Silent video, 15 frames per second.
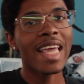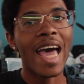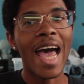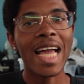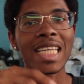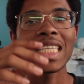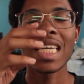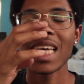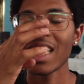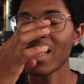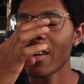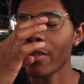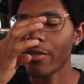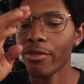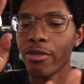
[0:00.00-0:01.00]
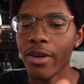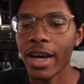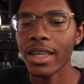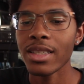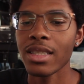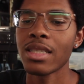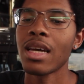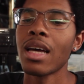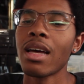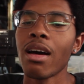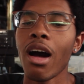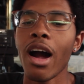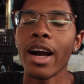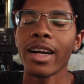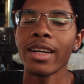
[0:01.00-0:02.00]
that the front
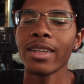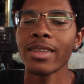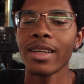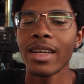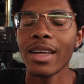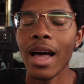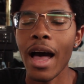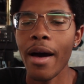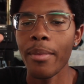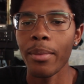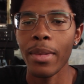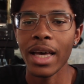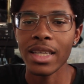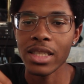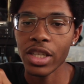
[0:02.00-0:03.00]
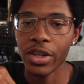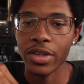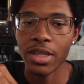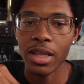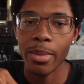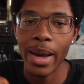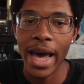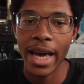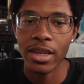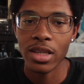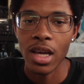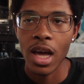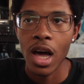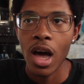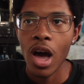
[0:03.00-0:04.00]
exteriors of the bags
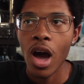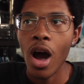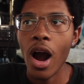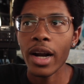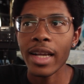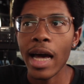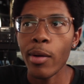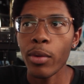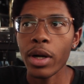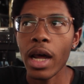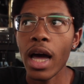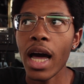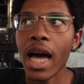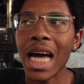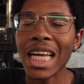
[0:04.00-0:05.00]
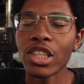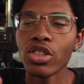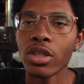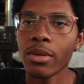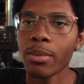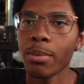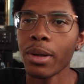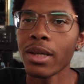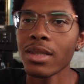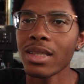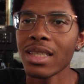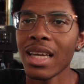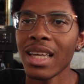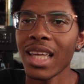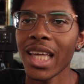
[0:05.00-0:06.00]
are not
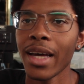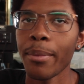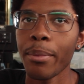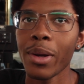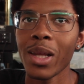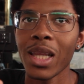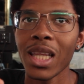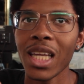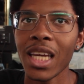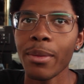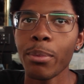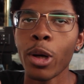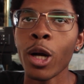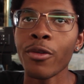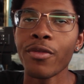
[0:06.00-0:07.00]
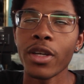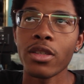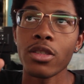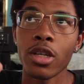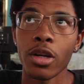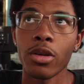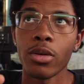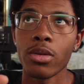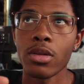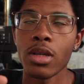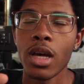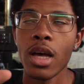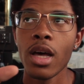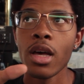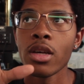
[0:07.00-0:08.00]
100% complete perfect circles.
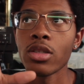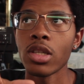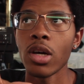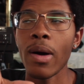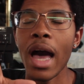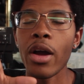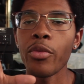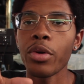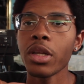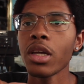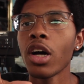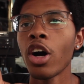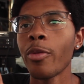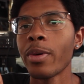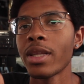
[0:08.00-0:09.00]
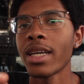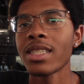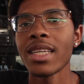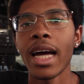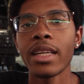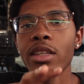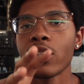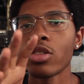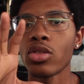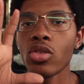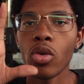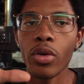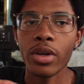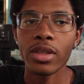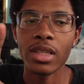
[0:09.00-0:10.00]
So I really hope it does not
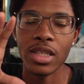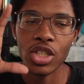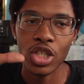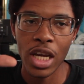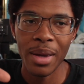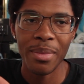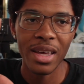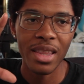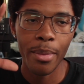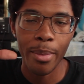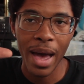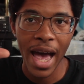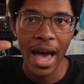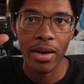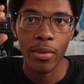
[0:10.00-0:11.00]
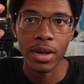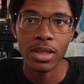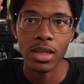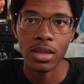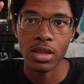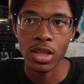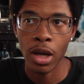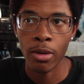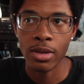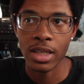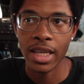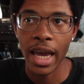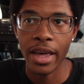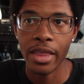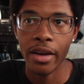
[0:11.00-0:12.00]
distort the shape of the bag once it's sewn
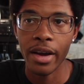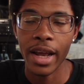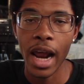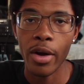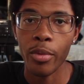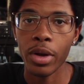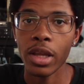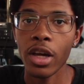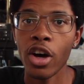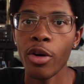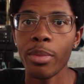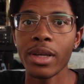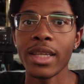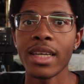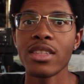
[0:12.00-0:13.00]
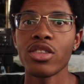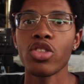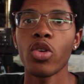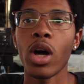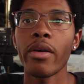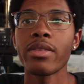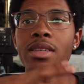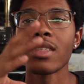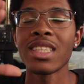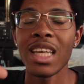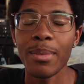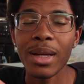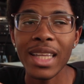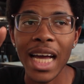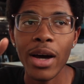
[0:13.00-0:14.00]
together. And I really hope it doesn't throw off the
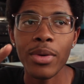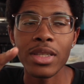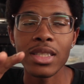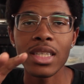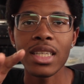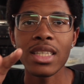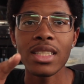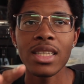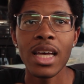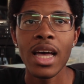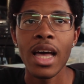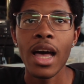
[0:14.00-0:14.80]
seam allowances.